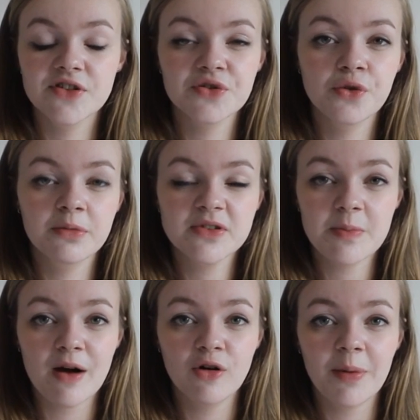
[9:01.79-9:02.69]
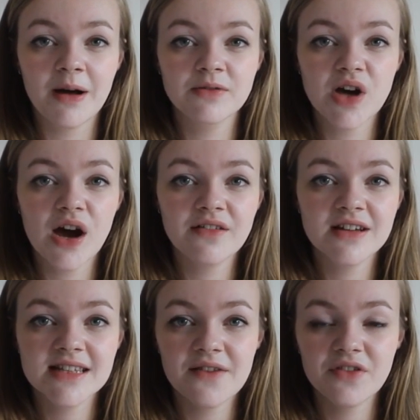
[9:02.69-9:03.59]
normal spiral bound
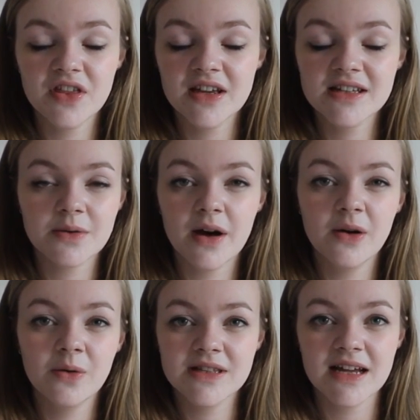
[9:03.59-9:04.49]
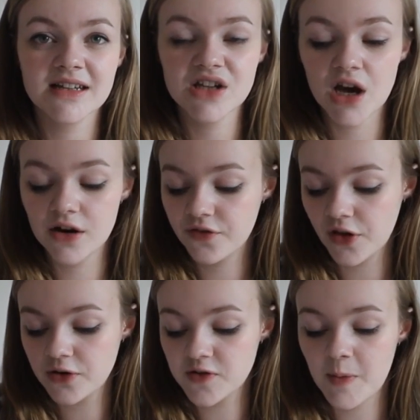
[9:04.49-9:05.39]
diaries and everything, so I always had a ton of
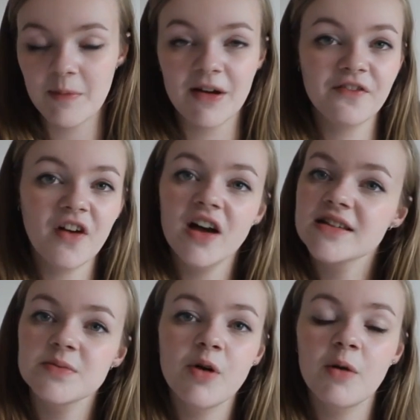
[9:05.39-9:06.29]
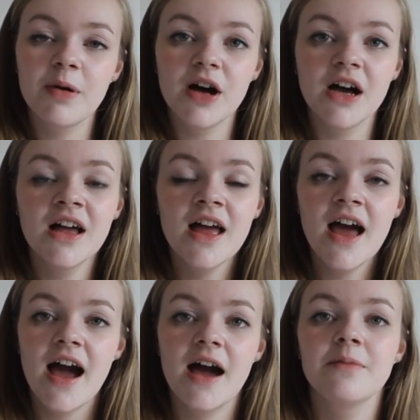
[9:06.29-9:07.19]
those, but my first proper
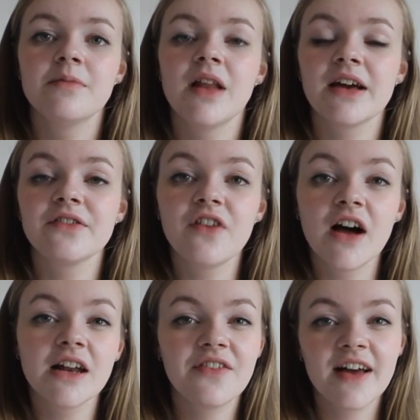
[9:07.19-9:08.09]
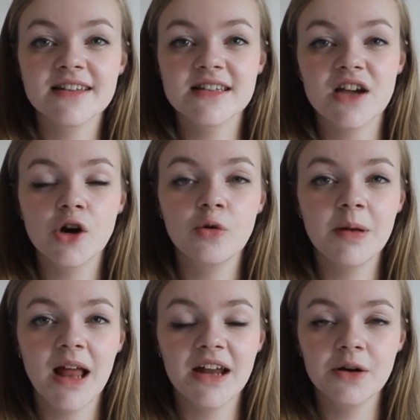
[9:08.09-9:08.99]
like Filofax style
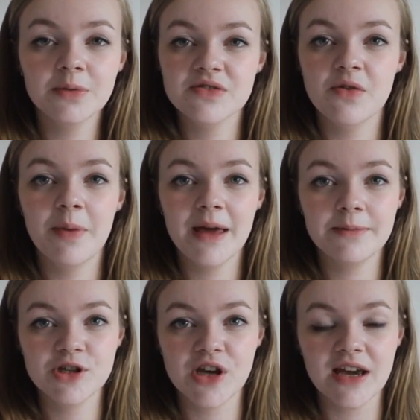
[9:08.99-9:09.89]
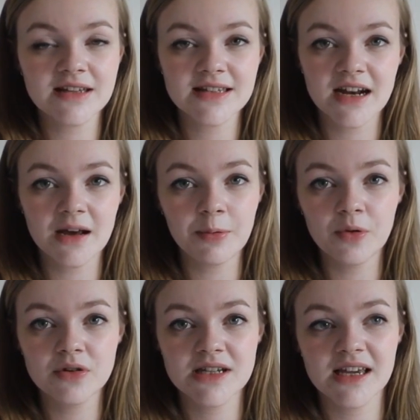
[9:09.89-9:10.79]
planner was from Paper Chase, and I
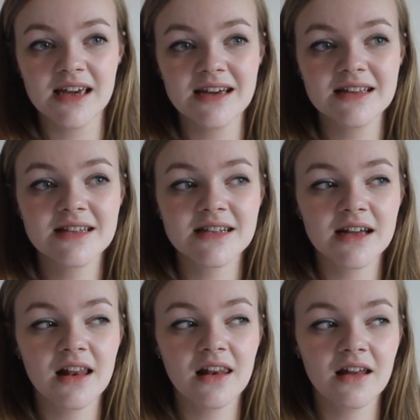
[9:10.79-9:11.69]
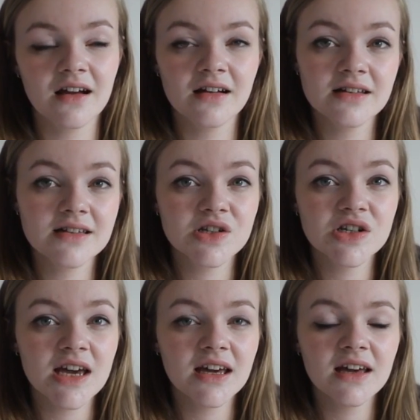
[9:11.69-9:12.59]
bought it last
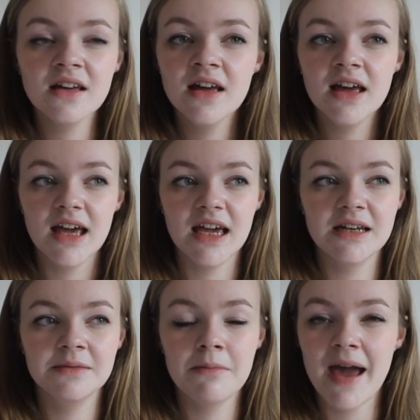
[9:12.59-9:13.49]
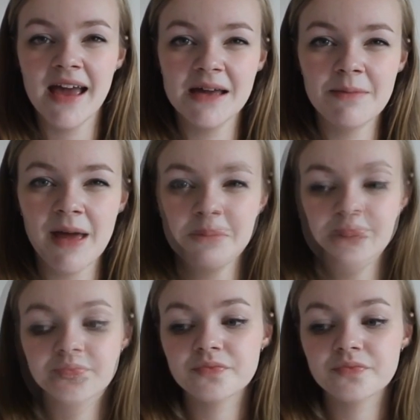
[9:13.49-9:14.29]
year in May maybe.